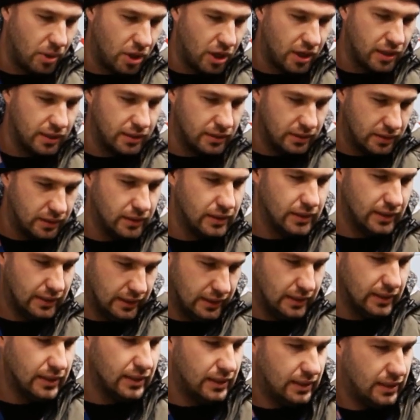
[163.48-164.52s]
I did not know
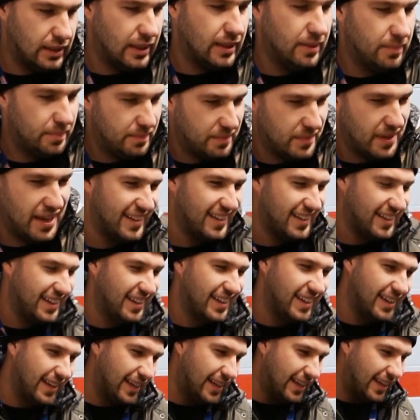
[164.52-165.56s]
that.
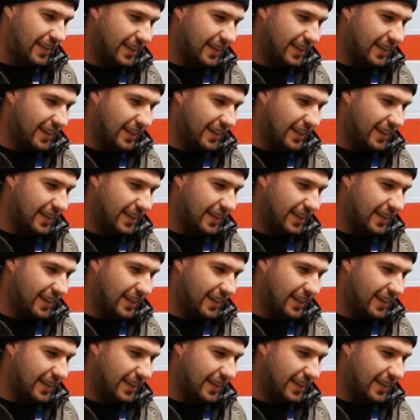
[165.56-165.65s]
So